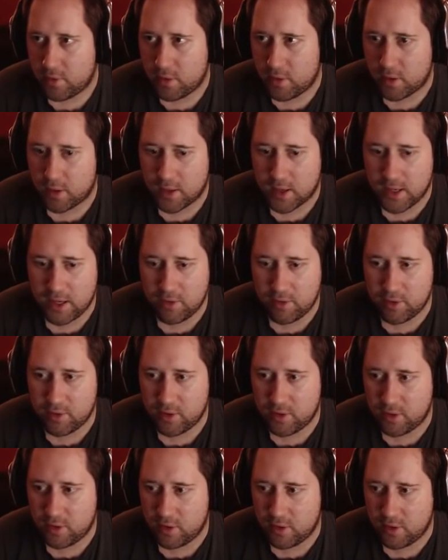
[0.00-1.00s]
Like Clarence
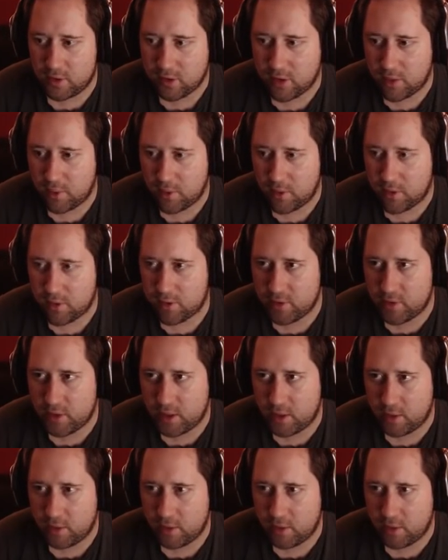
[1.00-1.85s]
is doing the same. Where is he?